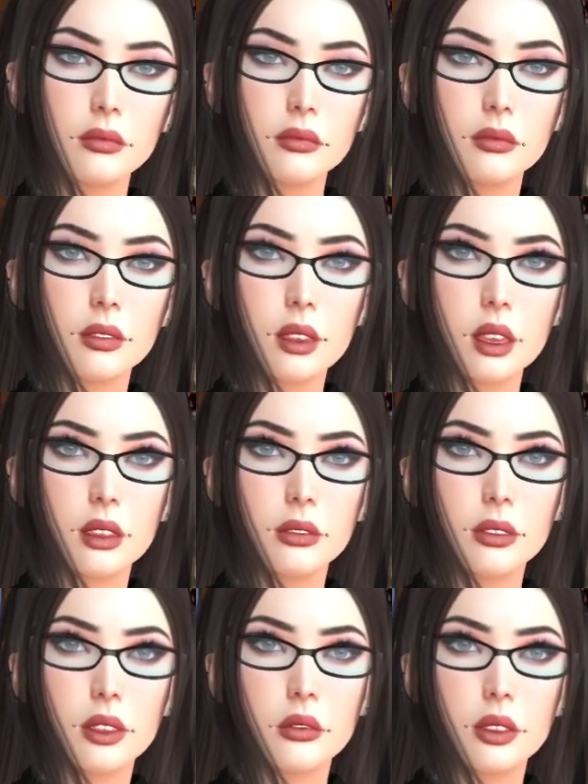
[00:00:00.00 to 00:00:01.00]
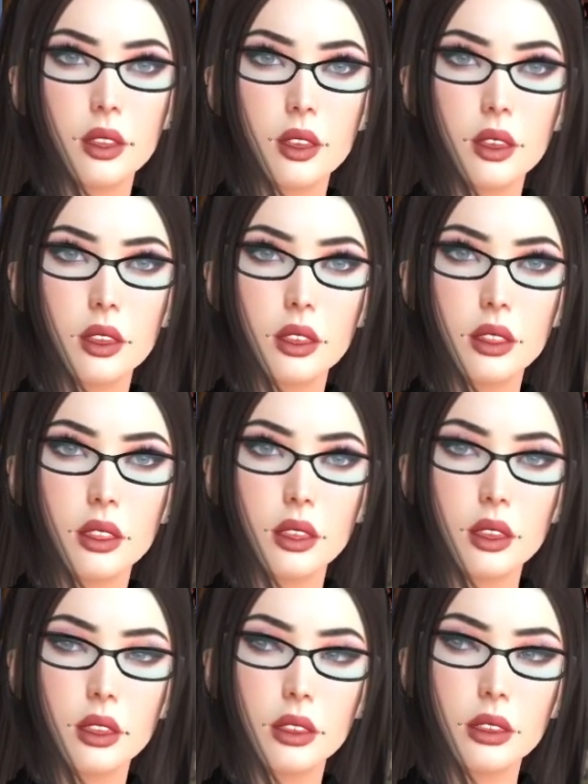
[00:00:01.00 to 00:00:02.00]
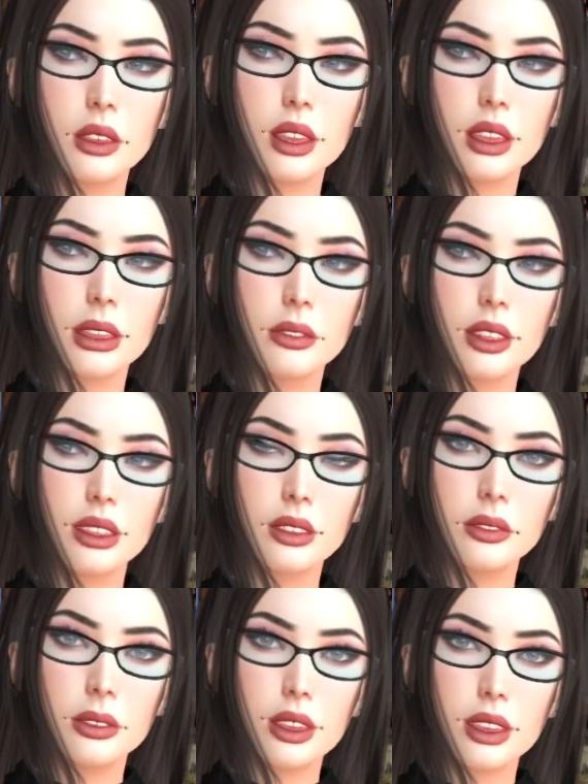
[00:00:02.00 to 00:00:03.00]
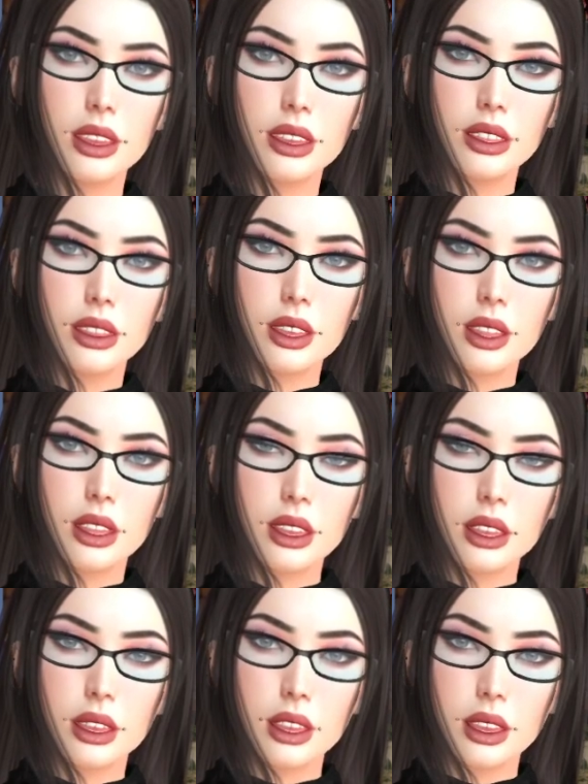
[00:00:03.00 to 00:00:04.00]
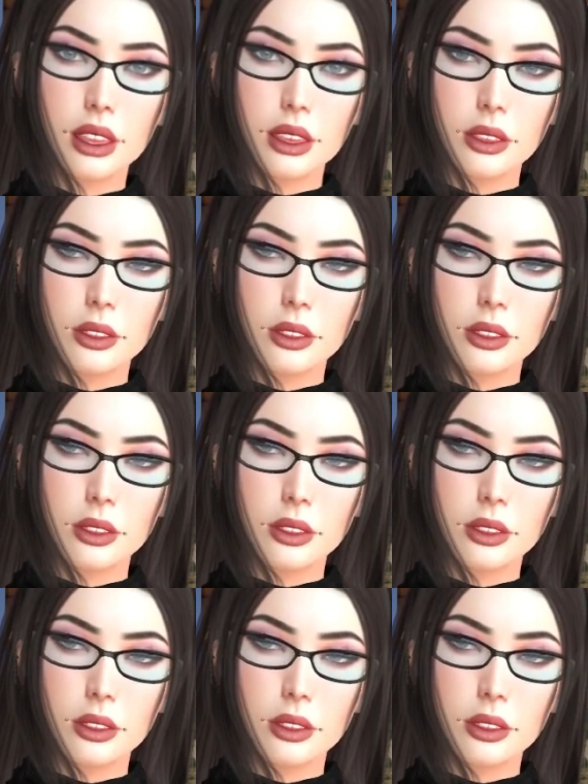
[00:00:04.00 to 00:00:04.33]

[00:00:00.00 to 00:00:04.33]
You are slashing a certain percentage of the reader.